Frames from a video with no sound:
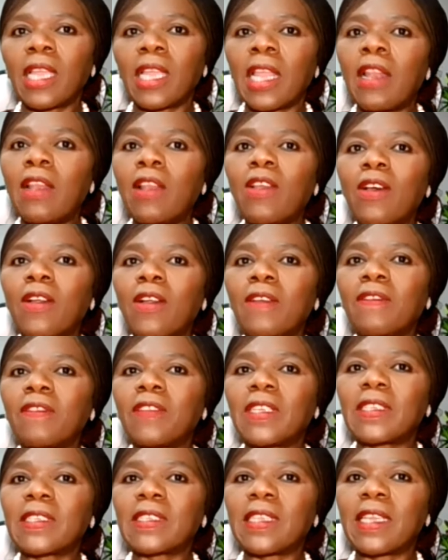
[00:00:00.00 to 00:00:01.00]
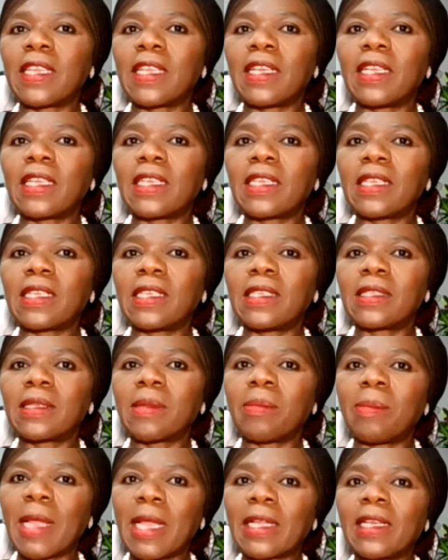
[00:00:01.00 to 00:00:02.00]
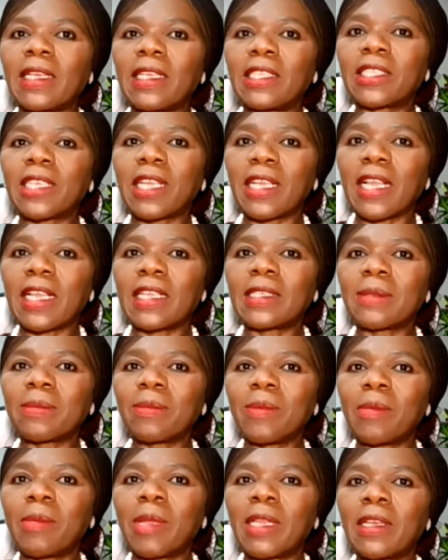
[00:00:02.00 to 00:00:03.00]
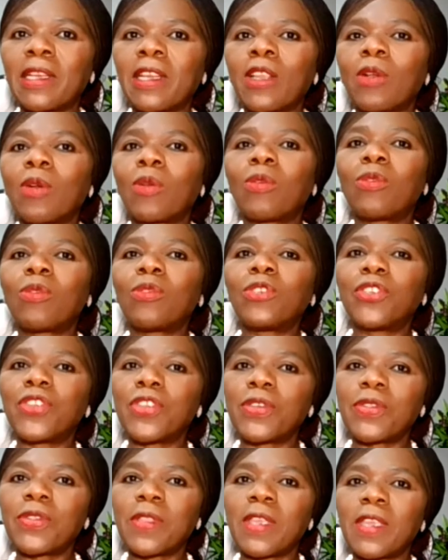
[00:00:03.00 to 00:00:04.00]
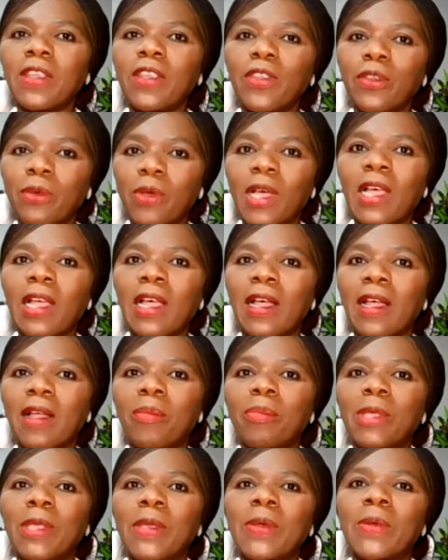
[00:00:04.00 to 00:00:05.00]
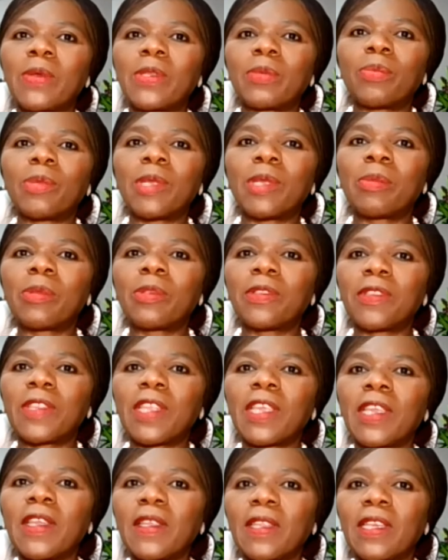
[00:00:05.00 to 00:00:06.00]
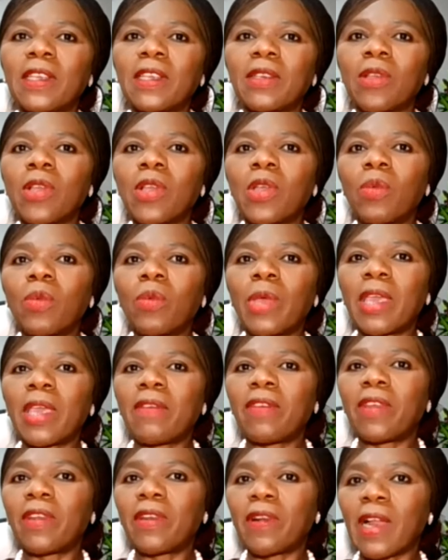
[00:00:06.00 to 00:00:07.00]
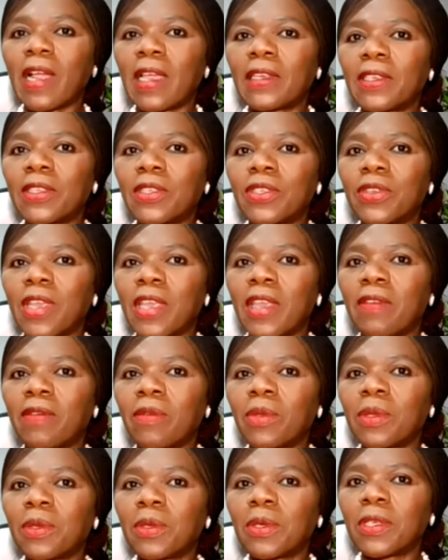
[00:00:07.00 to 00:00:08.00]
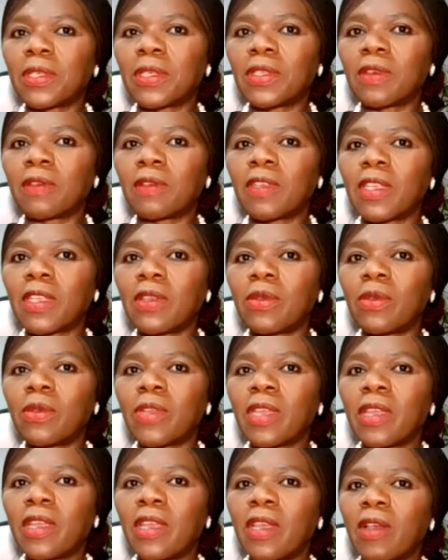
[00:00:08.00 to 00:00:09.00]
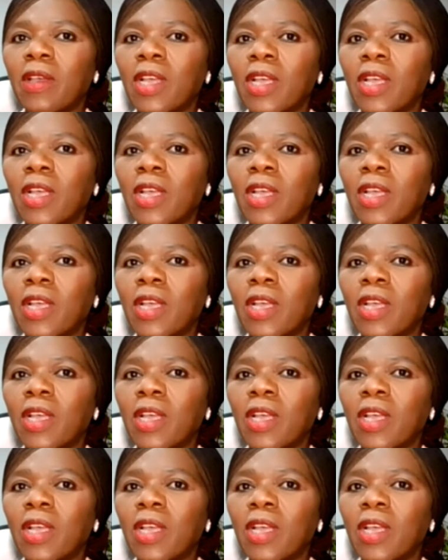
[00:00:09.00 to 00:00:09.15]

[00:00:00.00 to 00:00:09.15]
A lot of this killing is a backlash against women. Who do you think you are? Because people think that we have a right to have authority over you.